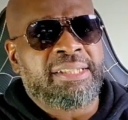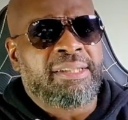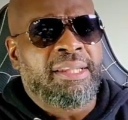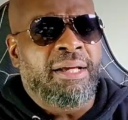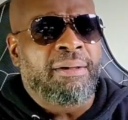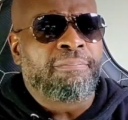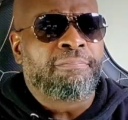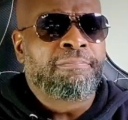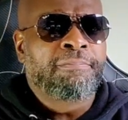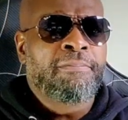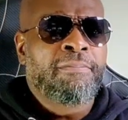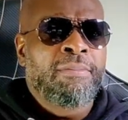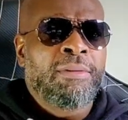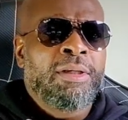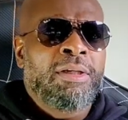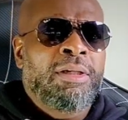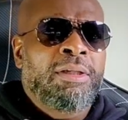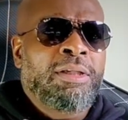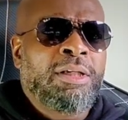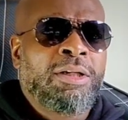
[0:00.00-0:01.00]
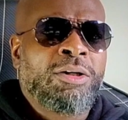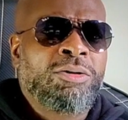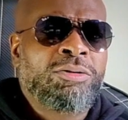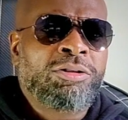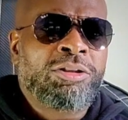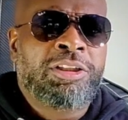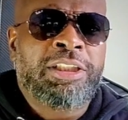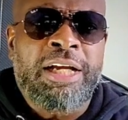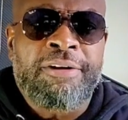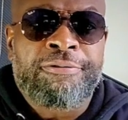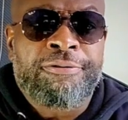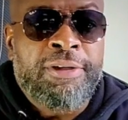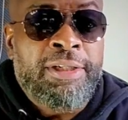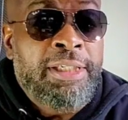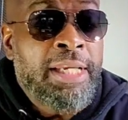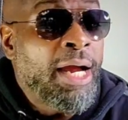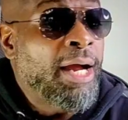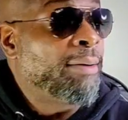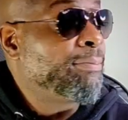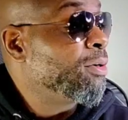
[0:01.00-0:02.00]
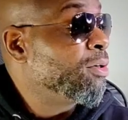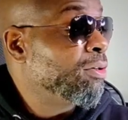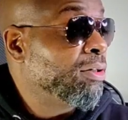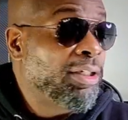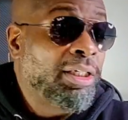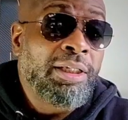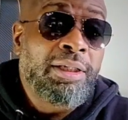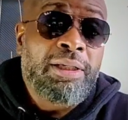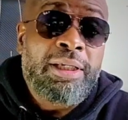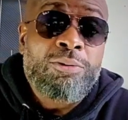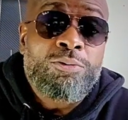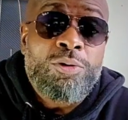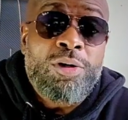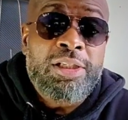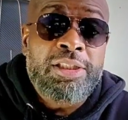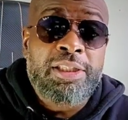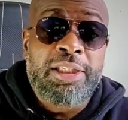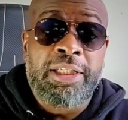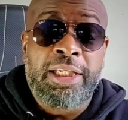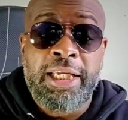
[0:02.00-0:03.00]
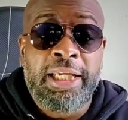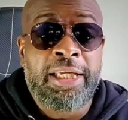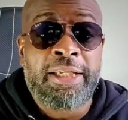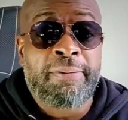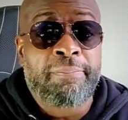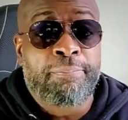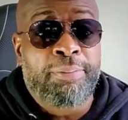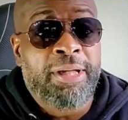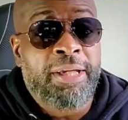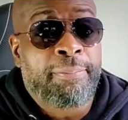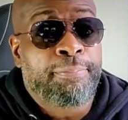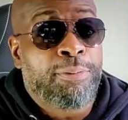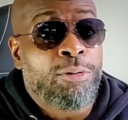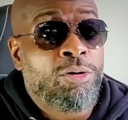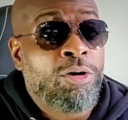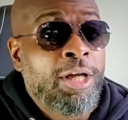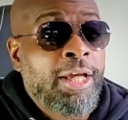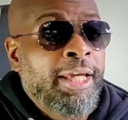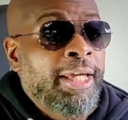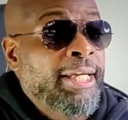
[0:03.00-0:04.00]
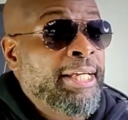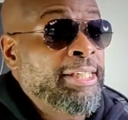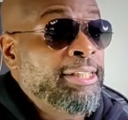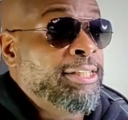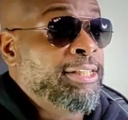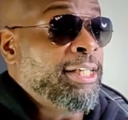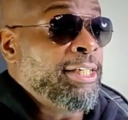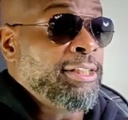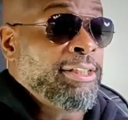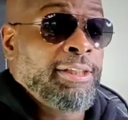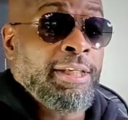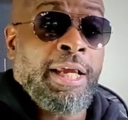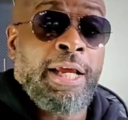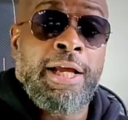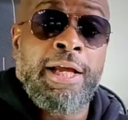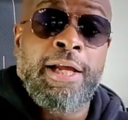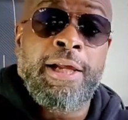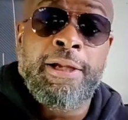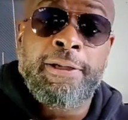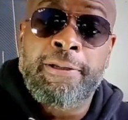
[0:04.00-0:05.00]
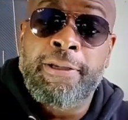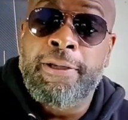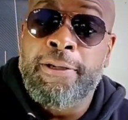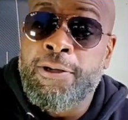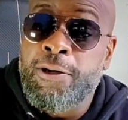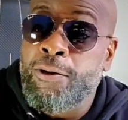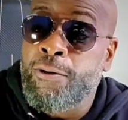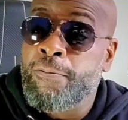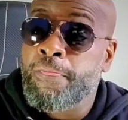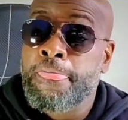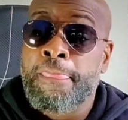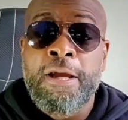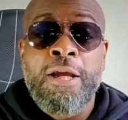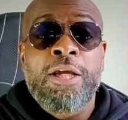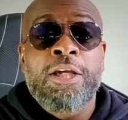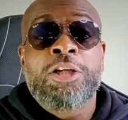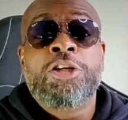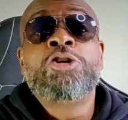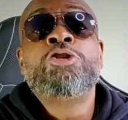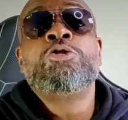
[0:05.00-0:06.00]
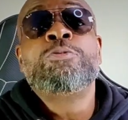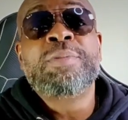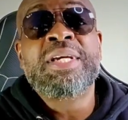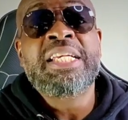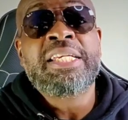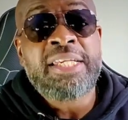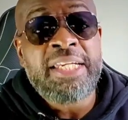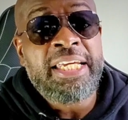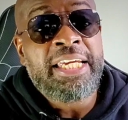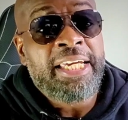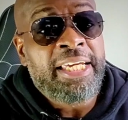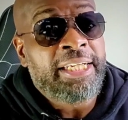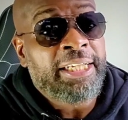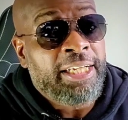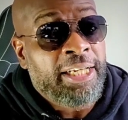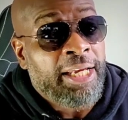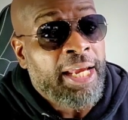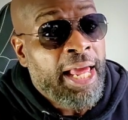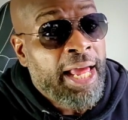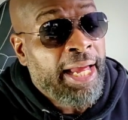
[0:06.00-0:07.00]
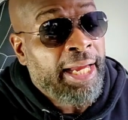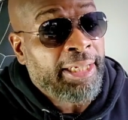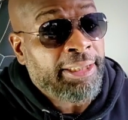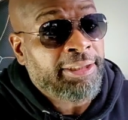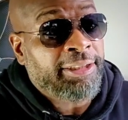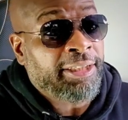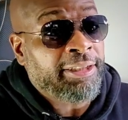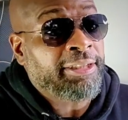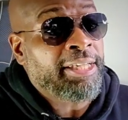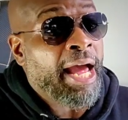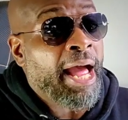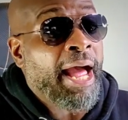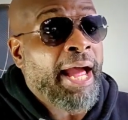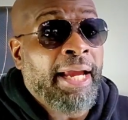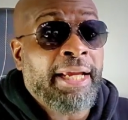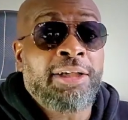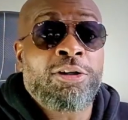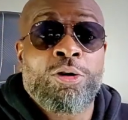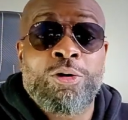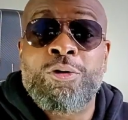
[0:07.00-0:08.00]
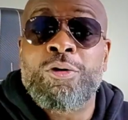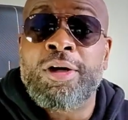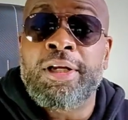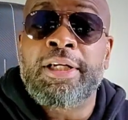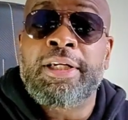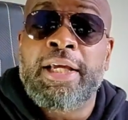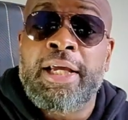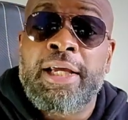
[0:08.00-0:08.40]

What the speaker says: them. You know, Jeffrey Dahmer, he wasn't eating people. He's just, you know, humanly inclined to dine on